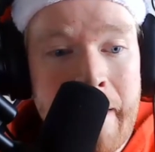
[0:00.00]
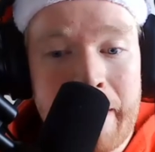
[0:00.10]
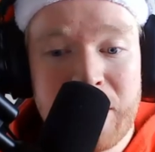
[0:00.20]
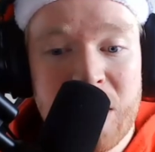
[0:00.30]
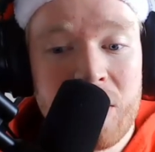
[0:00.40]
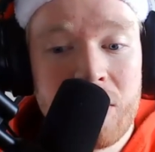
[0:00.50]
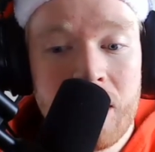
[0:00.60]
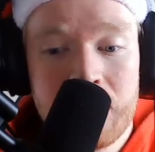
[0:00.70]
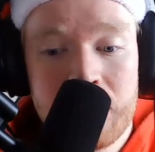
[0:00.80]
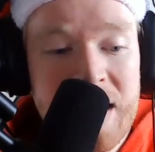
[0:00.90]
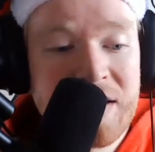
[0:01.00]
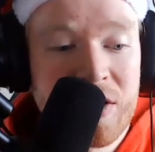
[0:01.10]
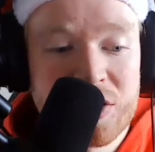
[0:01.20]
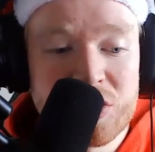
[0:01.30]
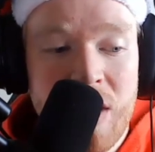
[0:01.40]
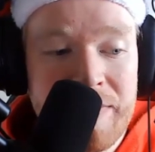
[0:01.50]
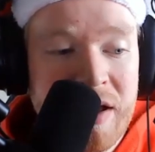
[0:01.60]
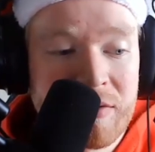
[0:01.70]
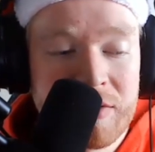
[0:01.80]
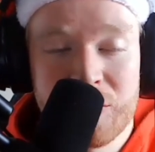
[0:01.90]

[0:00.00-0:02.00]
Men are swiping.